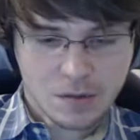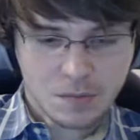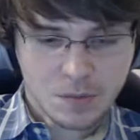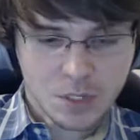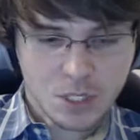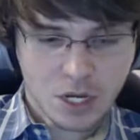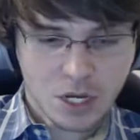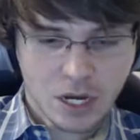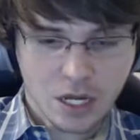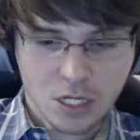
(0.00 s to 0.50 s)

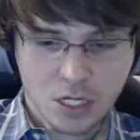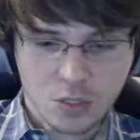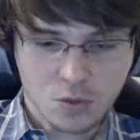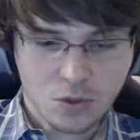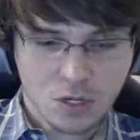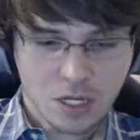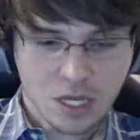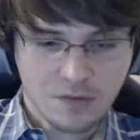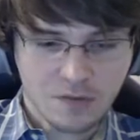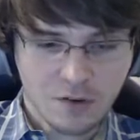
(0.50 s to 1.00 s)
so I kind of just want
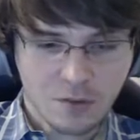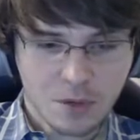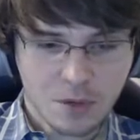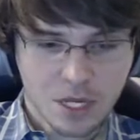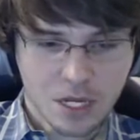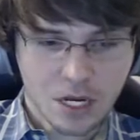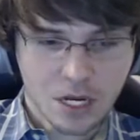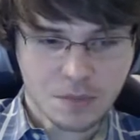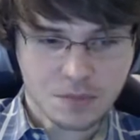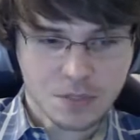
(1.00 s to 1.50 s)
to give everybody
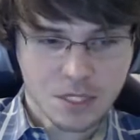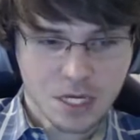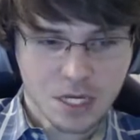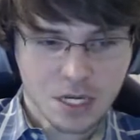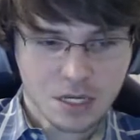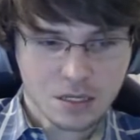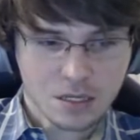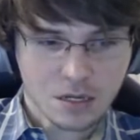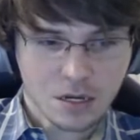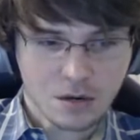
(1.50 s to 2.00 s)
an
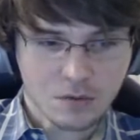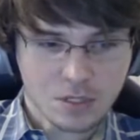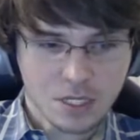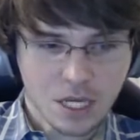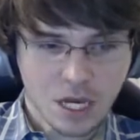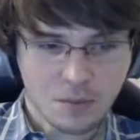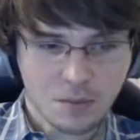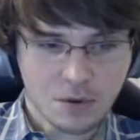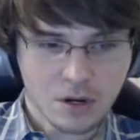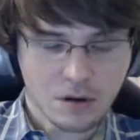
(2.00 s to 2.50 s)
update, uh, what's
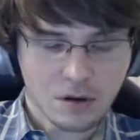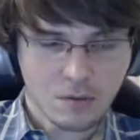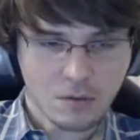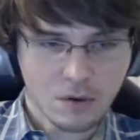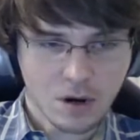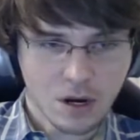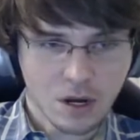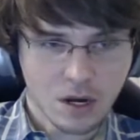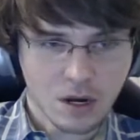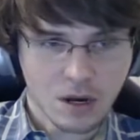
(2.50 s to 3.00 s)
happening
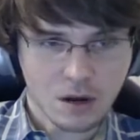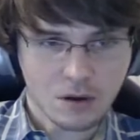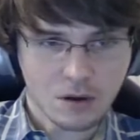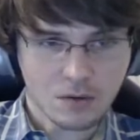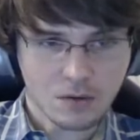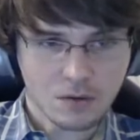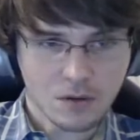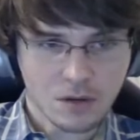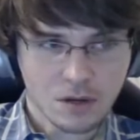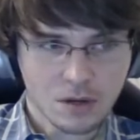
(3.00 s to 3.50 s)

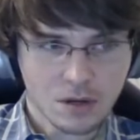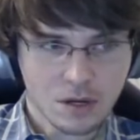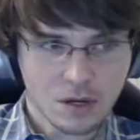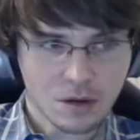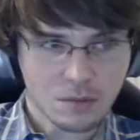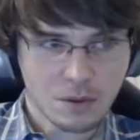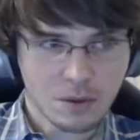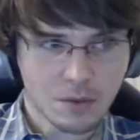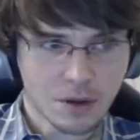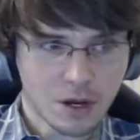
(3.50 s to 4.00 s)
around, uh,
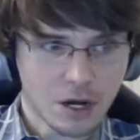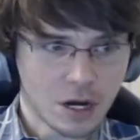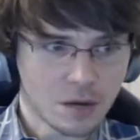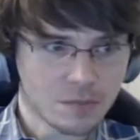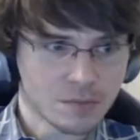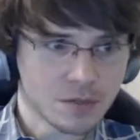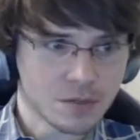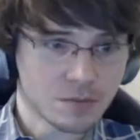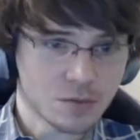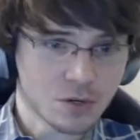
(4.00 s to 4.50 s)
maybe calm
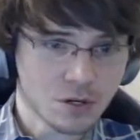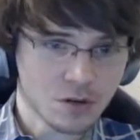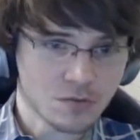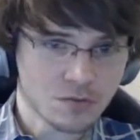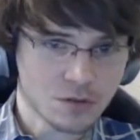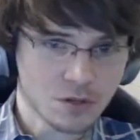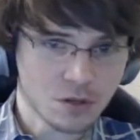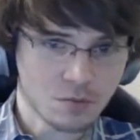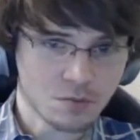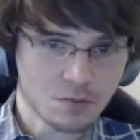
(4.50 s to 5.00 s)
some nerves
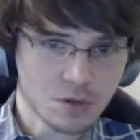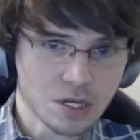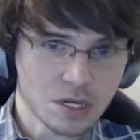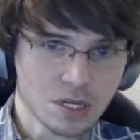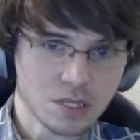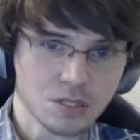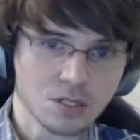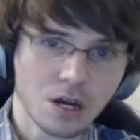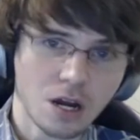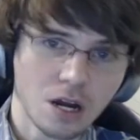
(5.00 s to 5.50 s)
a little
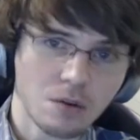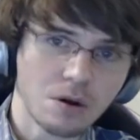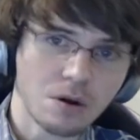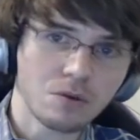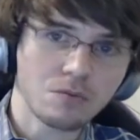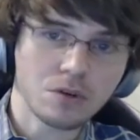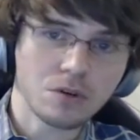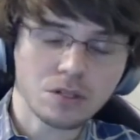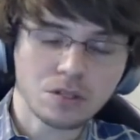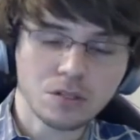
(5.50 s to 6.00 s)
bit, talk about
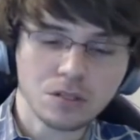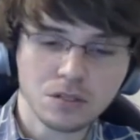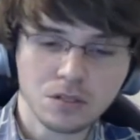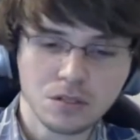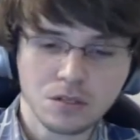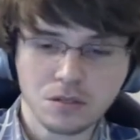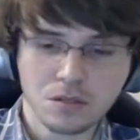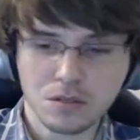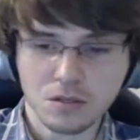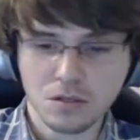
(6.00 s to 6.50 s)

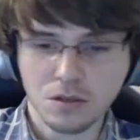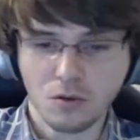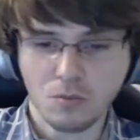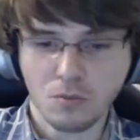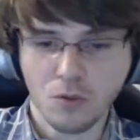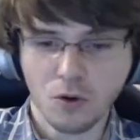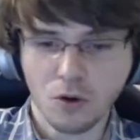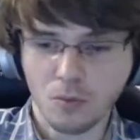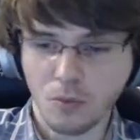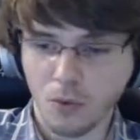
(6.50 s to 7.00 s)
what's, you know,
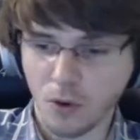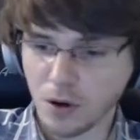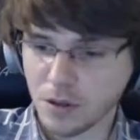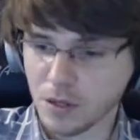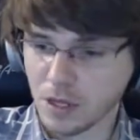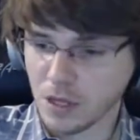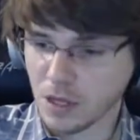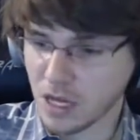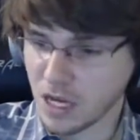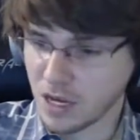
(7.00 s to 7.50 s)
more important
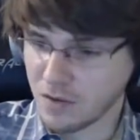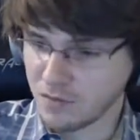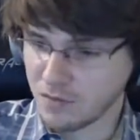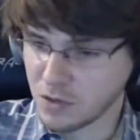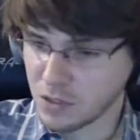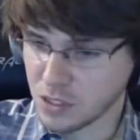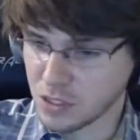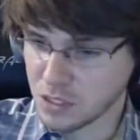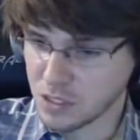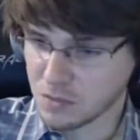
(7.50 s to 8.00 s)
in life than
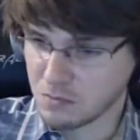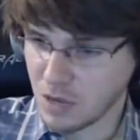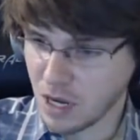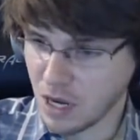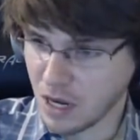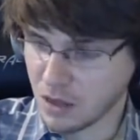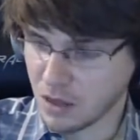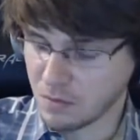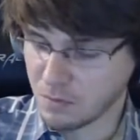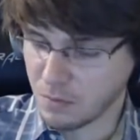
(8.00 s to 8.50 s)
just
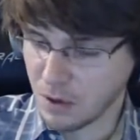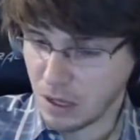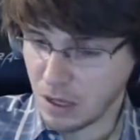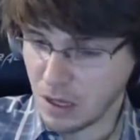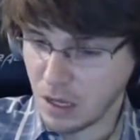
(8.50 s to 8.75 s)
math, but